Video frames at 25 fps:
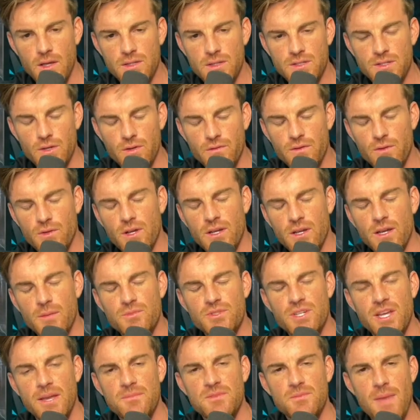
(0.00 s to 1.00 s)
So if you look up
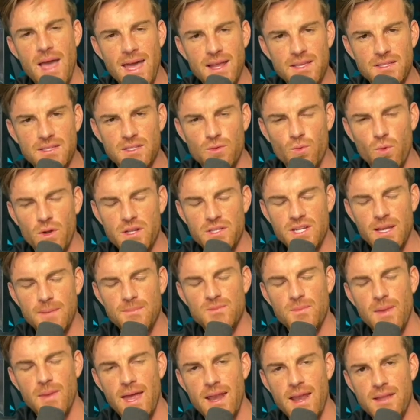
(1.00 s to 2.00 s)
James Madison, what did
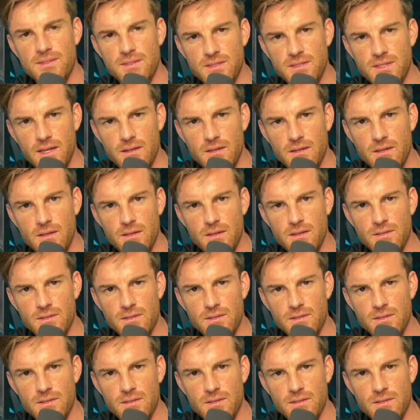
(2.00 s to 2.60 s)
James Madison said?